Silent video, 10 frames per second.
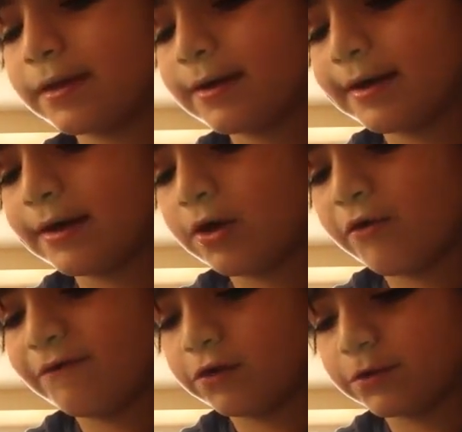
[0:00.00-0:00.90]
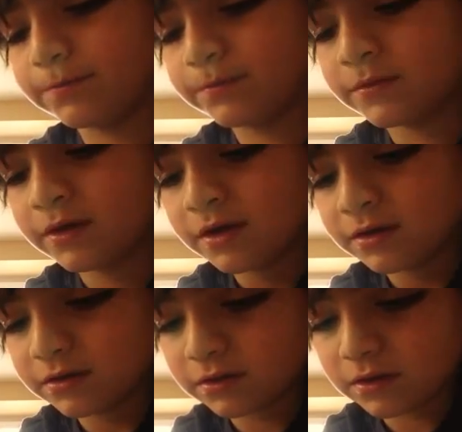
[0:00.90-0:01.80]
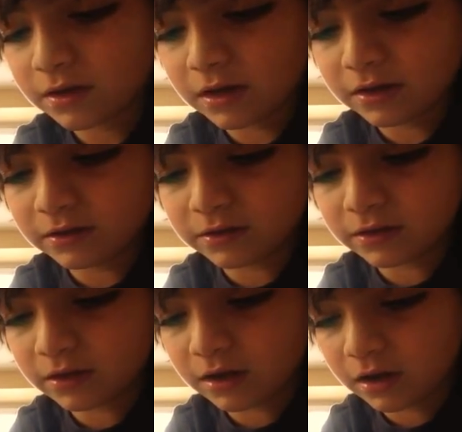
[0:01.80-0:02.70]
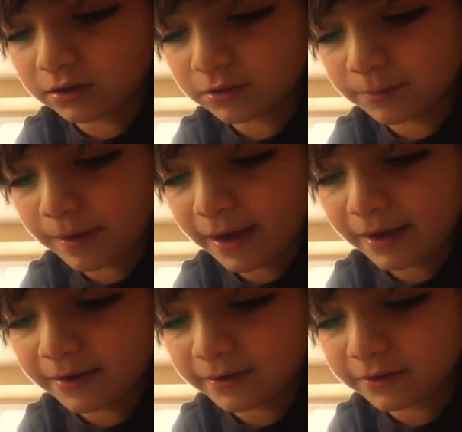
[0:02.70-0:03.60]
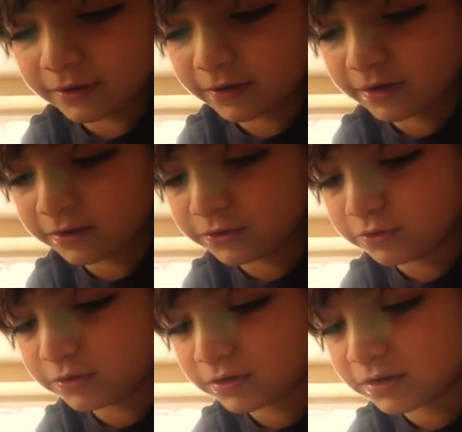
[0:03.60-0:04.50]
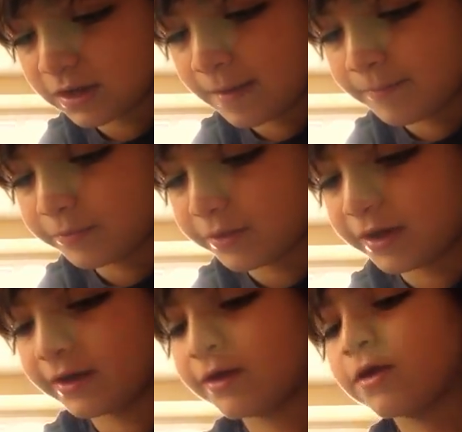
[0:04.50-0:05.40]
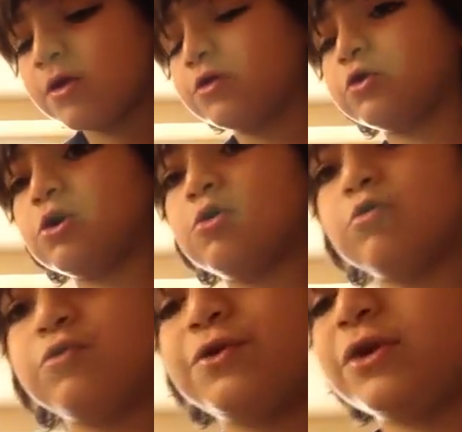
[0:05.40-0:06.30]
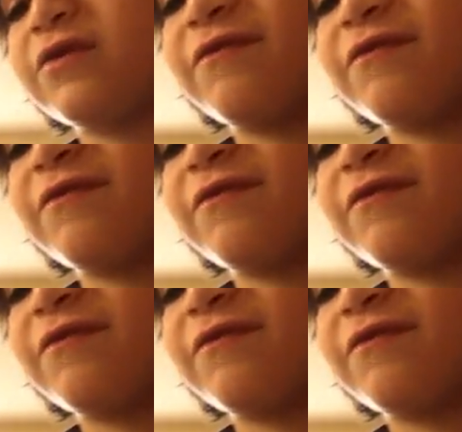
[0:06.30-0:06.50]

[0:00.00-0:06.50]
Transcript: and over. And the other peg, you're going to do the same thing. So this